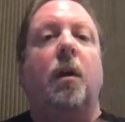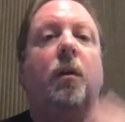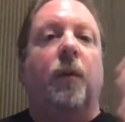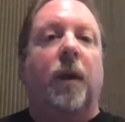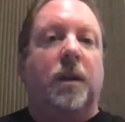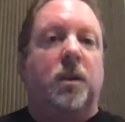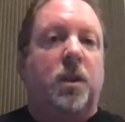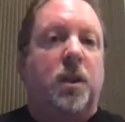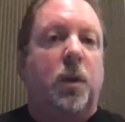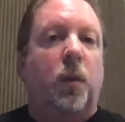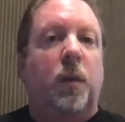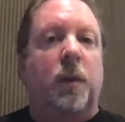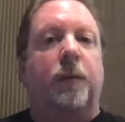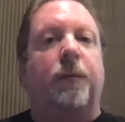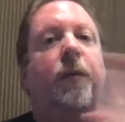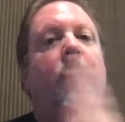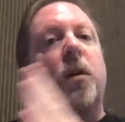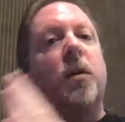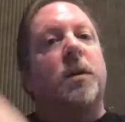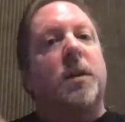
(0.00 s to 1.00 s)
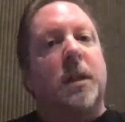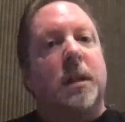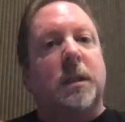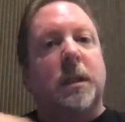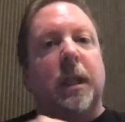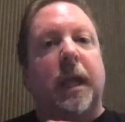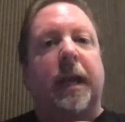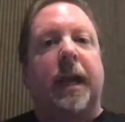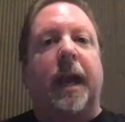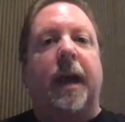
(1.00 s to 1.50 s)
Rent's due on the 1st, it's
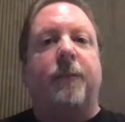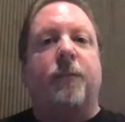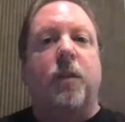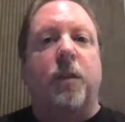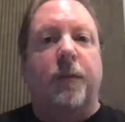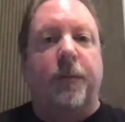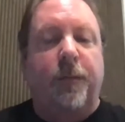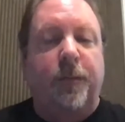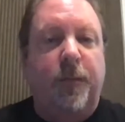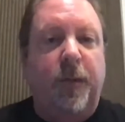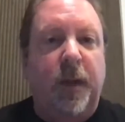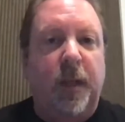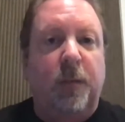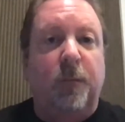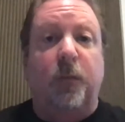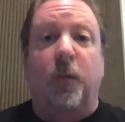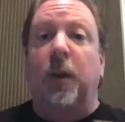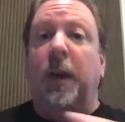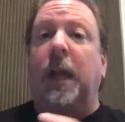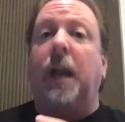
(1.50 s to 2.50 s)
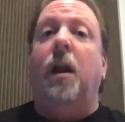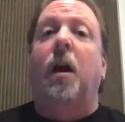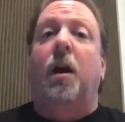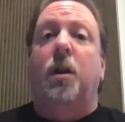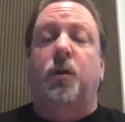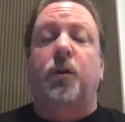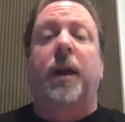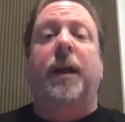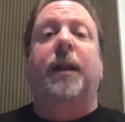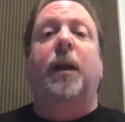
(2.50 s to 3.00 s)
laid after the 5th for any
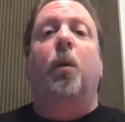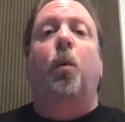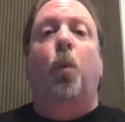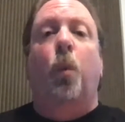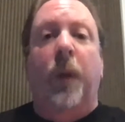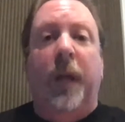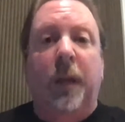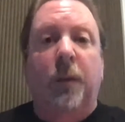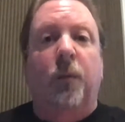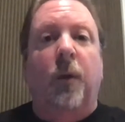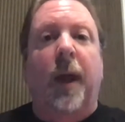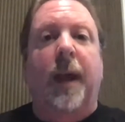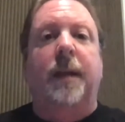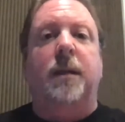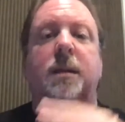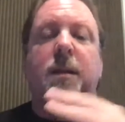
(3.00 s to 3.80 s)
contract that we write.